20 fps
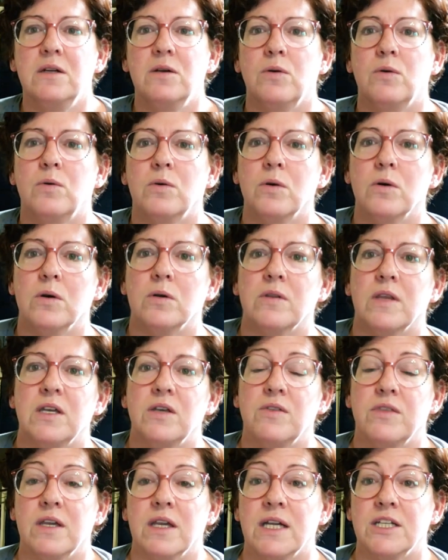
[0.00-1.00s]
or that you
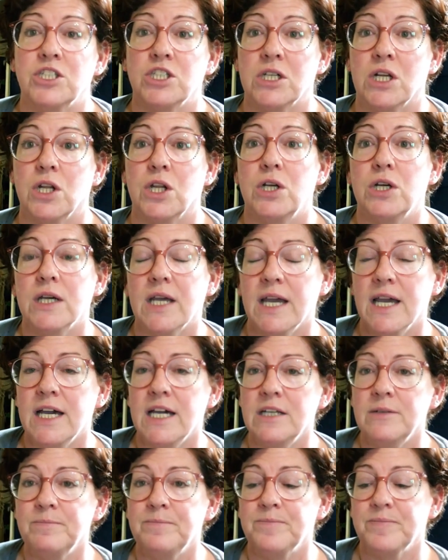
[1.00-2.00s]
think I should look
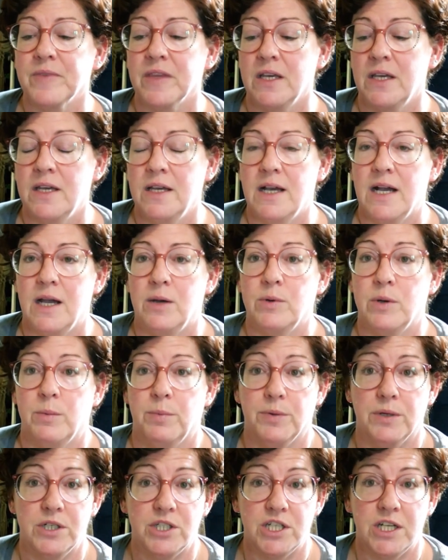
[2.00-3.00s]
at, I would
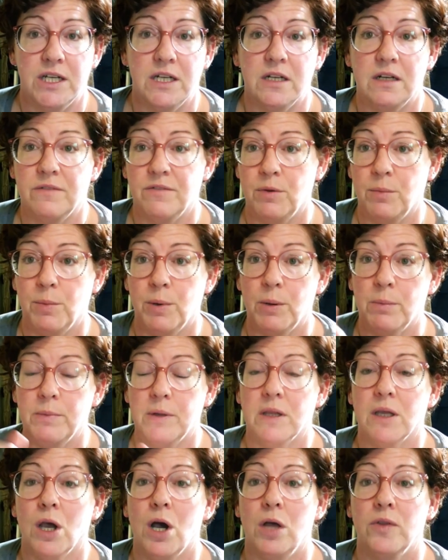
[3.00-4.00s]
appreciate it if you put them in
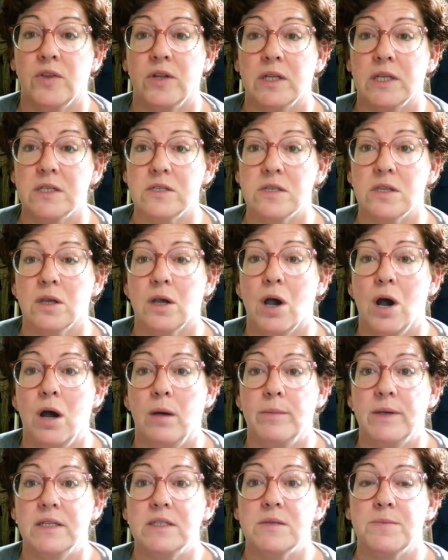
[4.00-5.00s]
the links in the
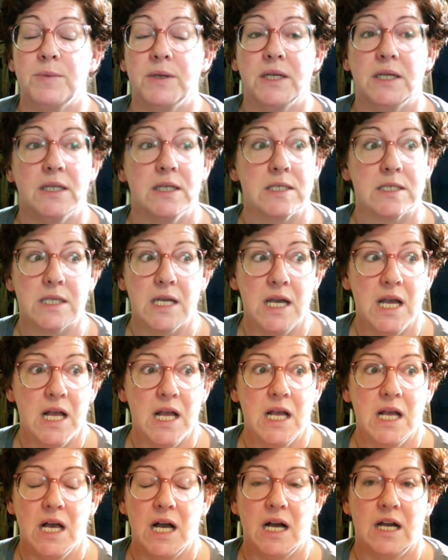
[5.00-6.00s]
comments, because
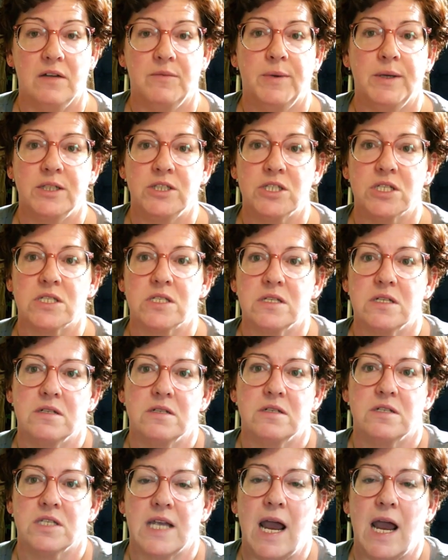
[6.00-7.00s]
I've been just
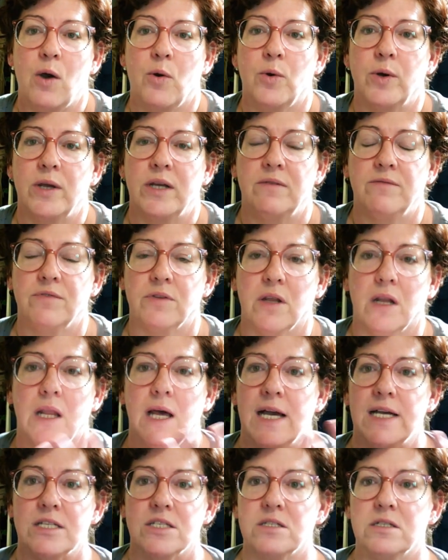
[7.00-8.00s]
scouring for the
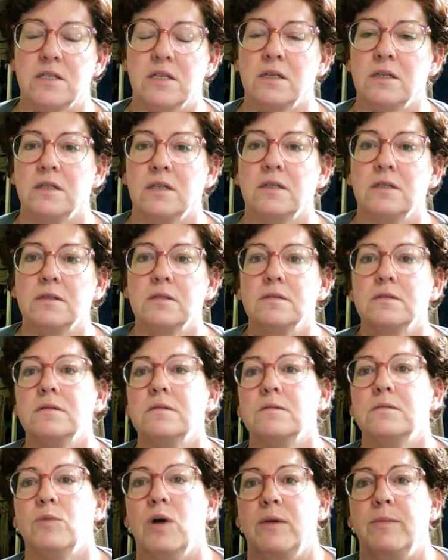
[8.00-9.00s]
last,
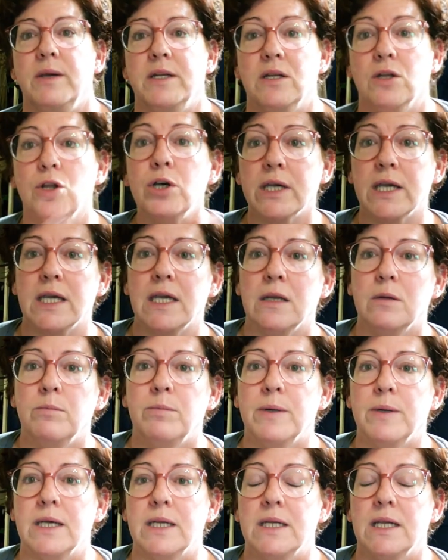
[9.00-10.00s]
well, I've been looking,
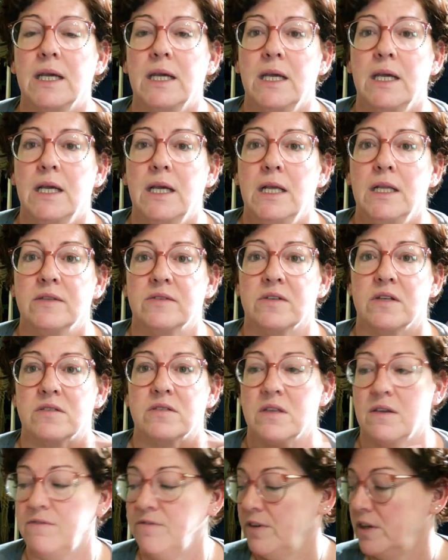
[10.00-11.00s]
but since I
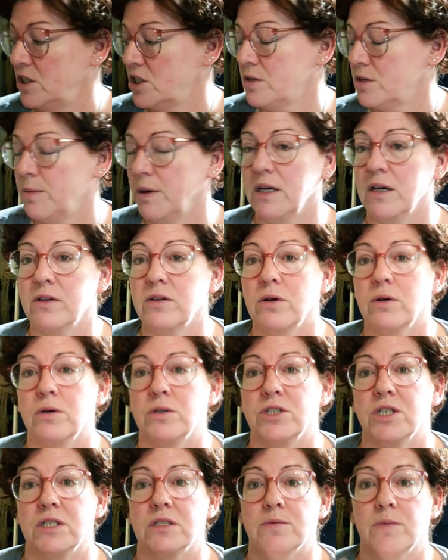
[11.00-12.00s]
finished my other
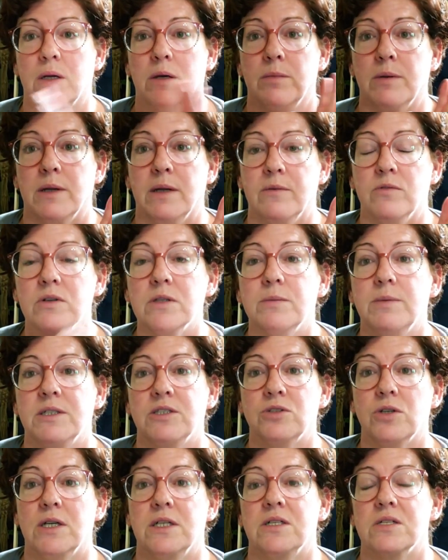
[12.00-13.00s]
crochet sweater, but I've really been
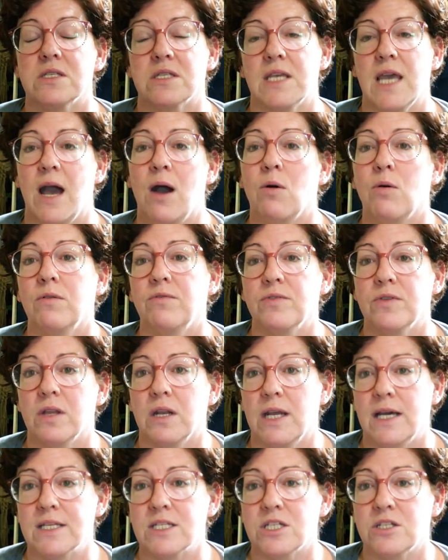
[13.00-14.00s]
trying to scour for the
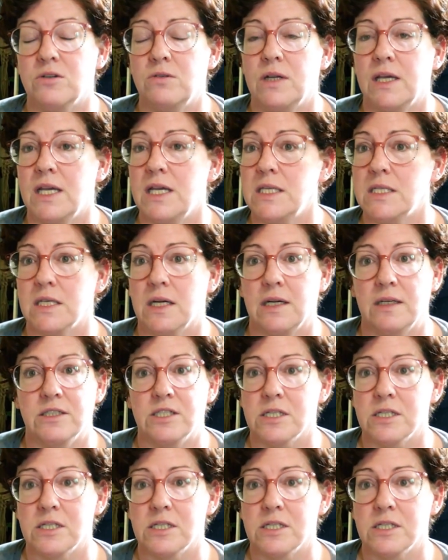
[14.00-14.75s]
last 2 days, and I